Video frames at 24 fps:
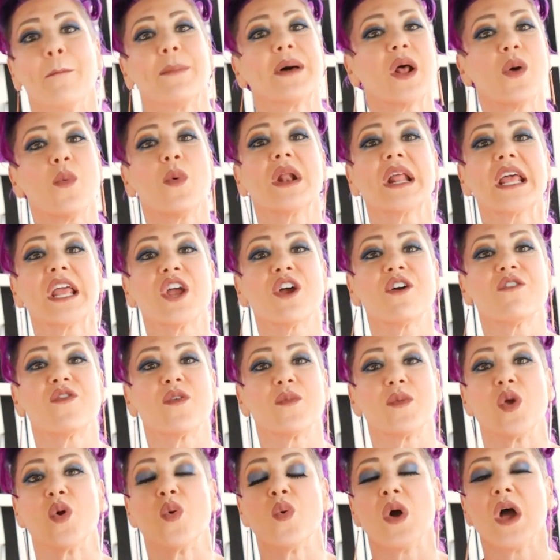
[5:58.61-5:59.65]
But I wanna hear
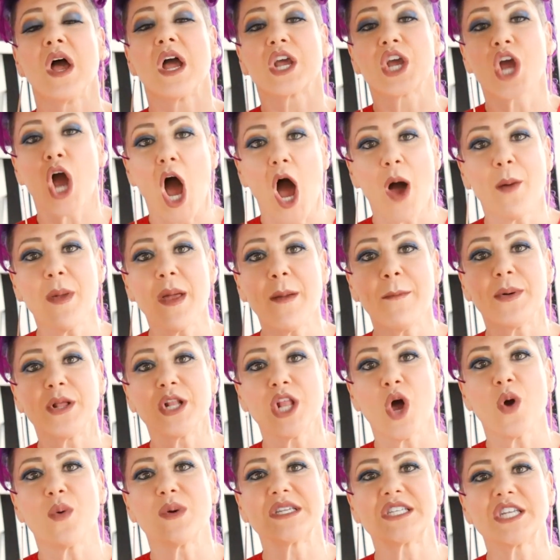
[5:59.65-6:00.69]
from you. Comment
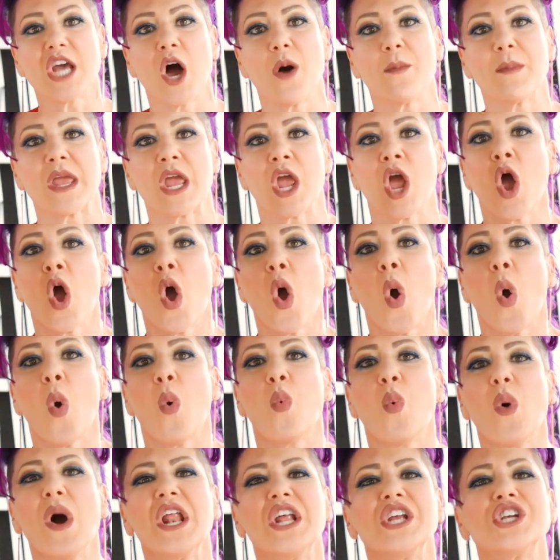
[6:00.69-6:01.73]
below and tell me,
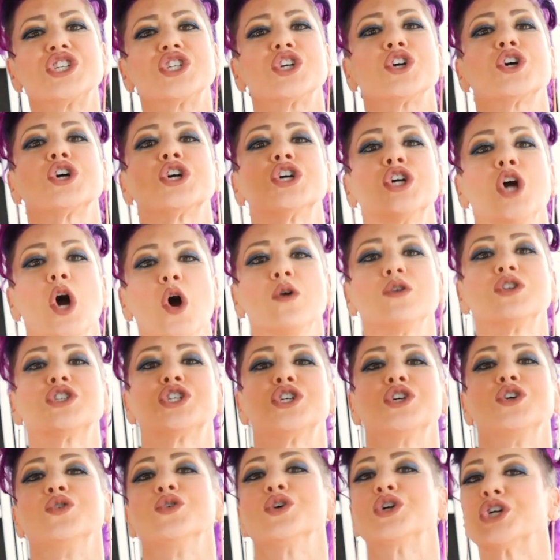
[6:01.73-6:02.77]
what is your
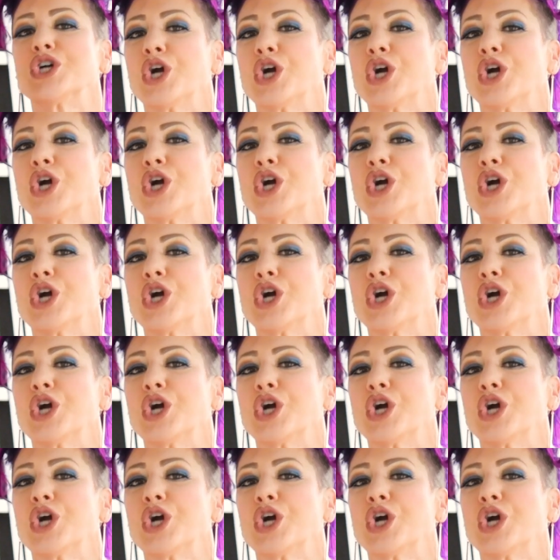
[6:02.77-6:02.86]
go-to